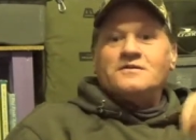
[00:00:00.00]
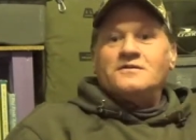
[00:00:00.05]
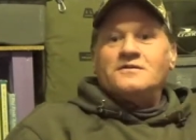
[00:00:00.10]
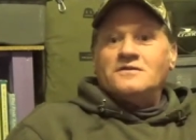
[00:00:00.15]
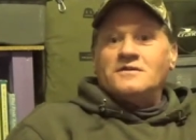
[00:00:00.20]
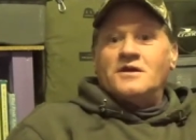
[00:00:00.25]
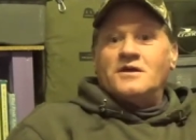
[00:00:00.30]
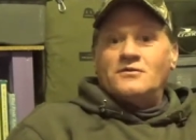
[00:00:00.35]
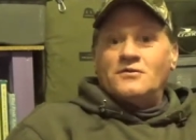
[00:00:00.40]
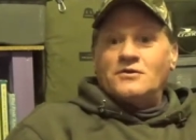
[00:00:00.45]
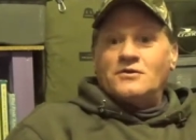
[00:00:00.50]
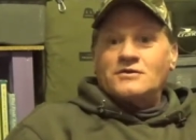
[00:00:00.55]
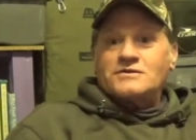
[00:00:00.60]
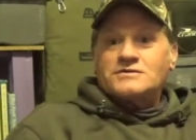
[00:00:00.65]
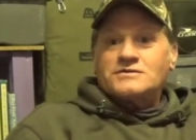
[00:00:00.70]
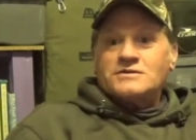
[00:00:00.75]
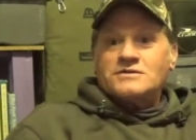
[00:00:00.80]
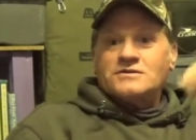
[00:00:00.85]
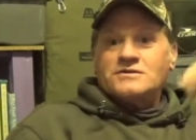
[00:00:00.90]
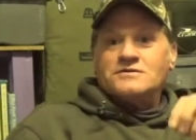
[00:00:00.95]
they're
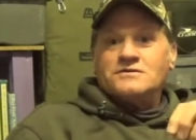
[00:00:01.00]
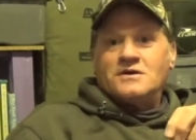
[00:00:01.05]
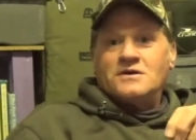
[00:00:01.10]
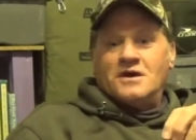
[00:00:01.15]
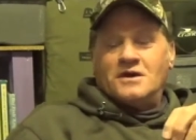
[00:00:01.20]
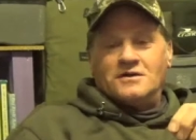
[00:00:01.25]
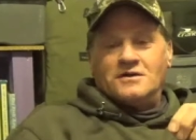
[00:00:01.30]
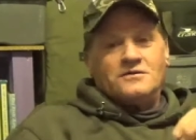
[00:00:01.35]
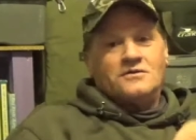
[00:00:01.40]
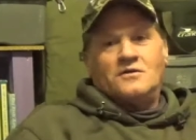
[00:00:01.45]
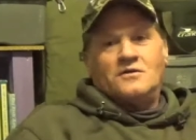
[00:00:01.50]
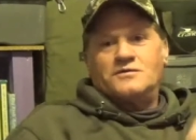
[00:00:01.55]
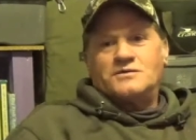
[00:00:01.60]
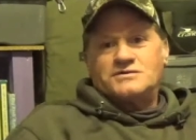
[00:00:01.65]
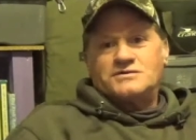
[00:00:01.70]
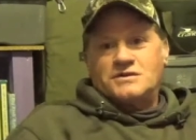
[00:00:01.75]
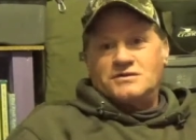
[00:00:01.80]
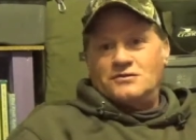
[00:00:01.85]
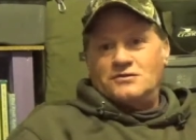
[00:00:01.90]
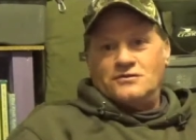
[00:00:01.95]
hooked, and
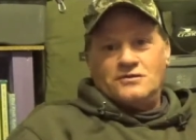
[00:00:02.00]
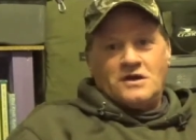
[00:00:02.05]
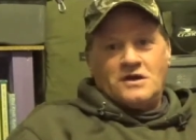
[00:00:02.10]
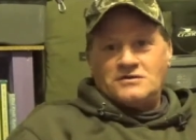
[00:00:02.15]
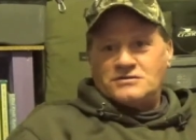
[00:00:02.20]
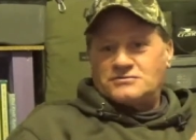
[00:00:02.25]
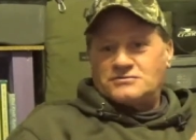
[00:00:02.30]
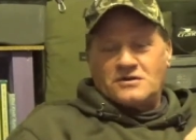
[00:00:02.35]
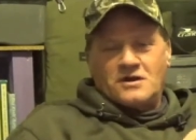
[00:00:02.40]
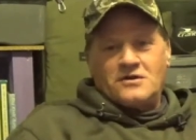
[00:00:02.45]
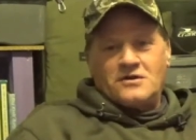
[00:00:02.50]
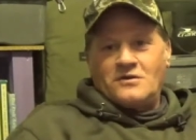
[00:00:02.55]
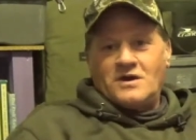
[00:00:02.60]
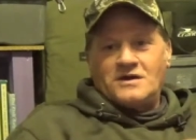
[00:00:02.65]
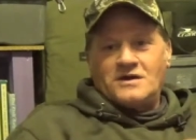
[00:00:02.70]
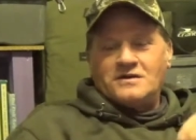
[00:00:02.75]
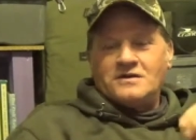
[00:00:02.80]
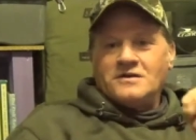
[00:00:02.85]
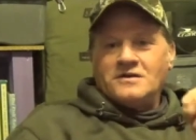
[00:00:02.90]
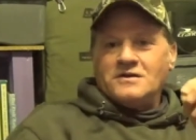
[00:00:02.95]
obviously you'll know straight away.